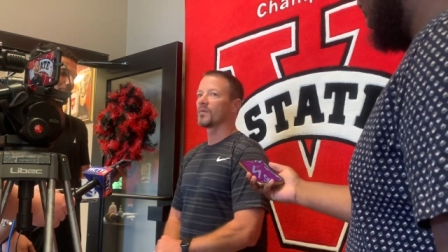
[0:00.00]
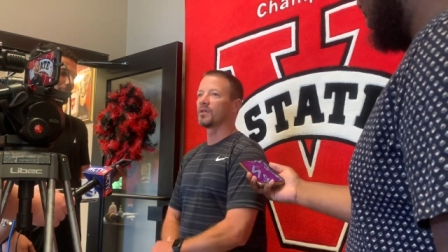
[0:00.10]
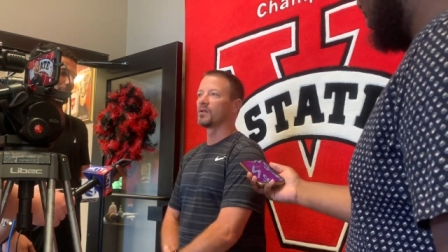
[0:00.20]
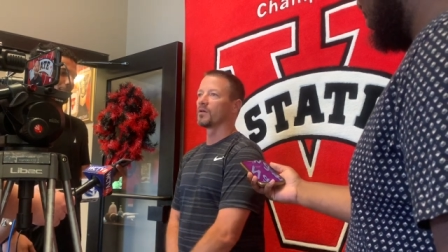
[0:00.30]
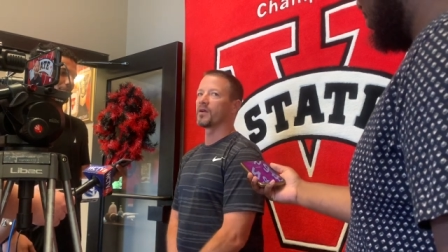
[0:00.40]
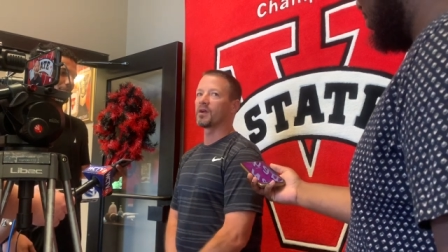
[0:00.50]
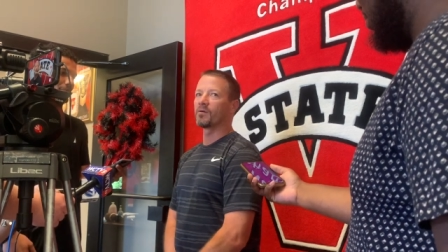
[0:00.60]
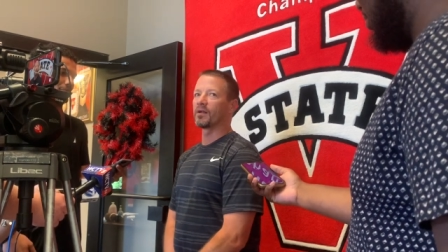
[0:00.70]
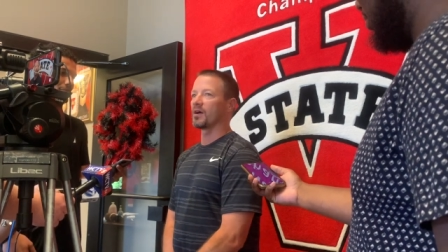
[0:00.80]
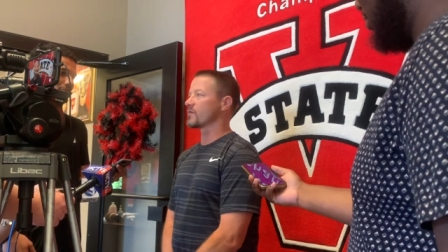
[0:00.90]
You know, their
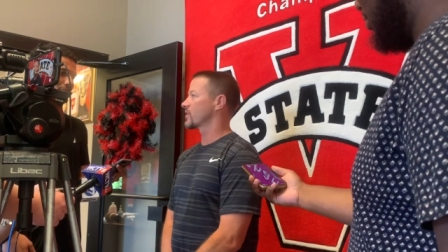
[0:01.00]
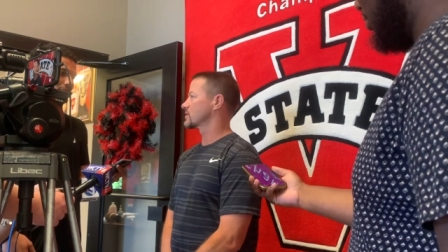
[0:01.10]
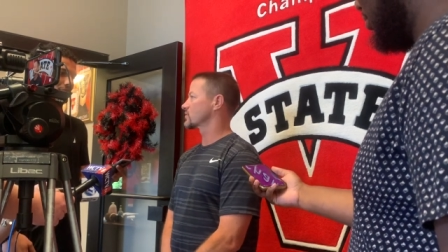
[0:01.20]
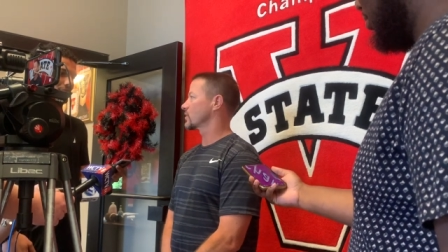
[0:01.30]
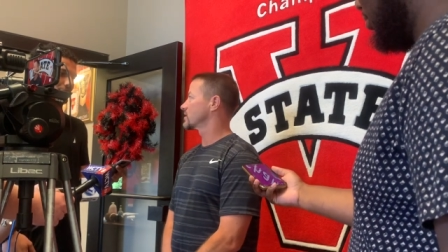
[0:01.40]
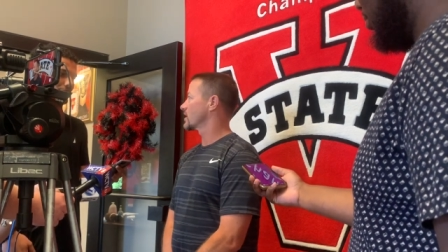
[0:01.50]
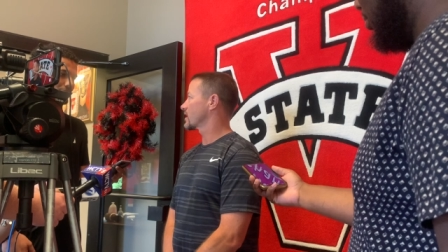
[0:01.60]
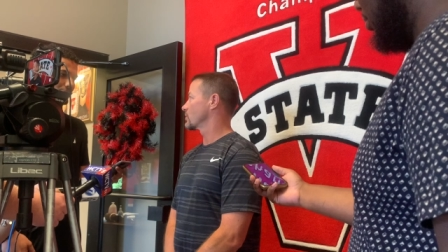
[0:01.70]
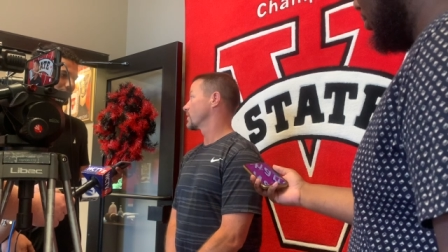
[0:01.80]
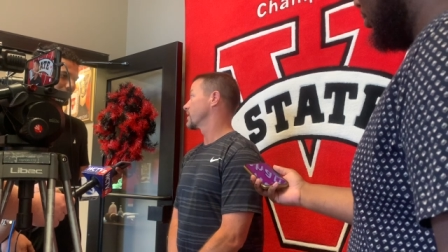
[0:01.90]
red offense is really
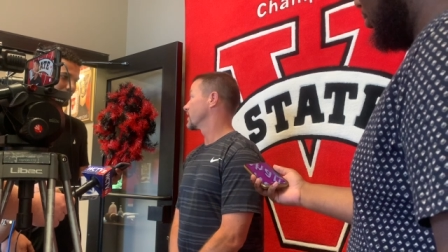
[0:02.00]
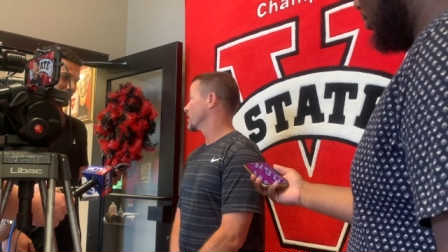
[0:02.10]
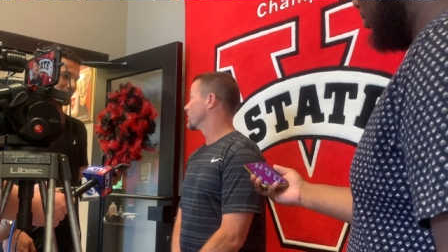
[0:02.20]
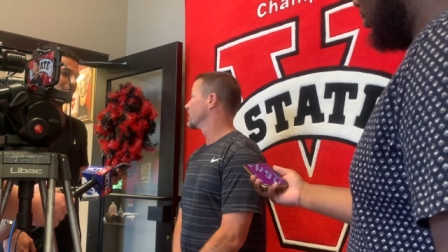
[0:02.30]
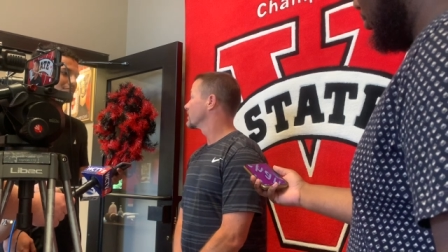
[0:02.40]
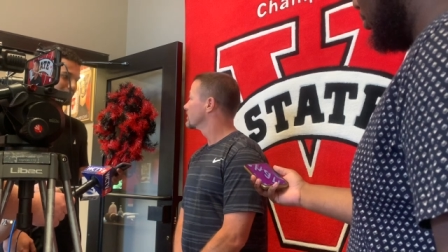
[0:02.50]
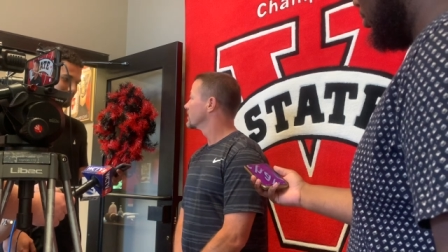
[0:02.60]
taking what they give you,